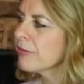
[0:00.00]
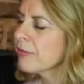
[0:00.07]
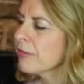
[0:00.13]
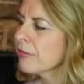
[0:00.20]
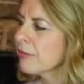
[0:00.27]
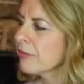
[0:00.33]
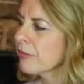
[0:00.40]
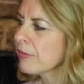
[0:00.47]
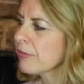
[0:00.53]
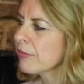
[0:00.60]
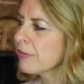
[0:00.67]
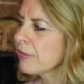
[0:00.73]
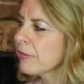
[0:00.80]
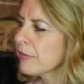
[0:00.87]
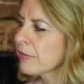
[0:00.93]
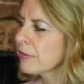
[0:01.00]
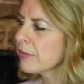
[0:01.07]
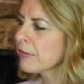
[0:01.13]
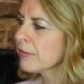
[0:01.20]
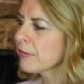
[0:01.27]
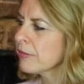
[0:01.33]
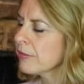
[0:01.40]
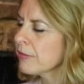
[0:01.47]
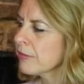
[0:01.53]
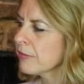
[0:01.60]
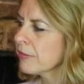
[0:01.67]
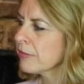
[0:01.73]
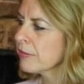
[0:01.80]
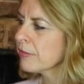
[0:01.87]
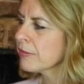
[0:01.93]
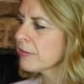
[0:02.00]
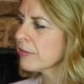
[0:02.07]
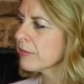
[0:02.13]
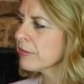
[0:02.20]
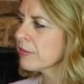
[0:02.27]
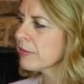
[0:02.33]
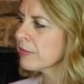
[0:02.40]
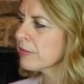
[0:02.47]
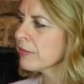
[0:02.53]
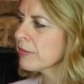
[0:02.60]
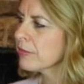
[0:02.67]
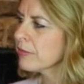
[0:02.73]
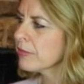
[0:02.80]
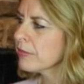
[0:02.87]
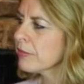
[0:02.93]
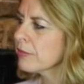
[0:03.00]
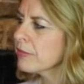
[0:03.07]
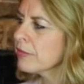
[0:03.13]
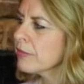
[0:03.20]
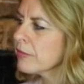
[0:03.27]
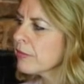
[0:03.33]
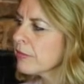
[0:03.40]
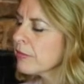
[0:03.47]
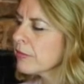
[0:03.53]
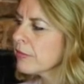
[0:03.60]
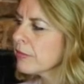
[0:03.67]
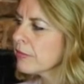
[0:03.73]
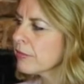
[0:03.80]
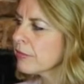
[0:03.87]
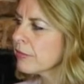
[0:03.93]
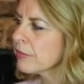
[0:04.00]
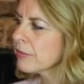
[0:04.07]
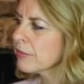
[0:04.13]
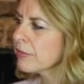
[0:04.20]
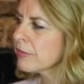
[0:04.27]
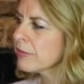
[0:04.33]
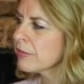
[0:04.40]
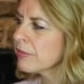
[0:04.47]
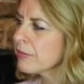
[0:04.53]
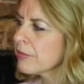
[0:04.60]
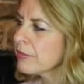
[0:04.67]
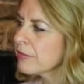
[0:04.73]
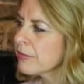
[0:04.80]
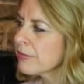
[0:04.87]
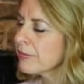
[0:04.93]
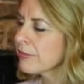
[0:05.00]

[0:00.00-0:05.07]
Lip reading: (not speaking)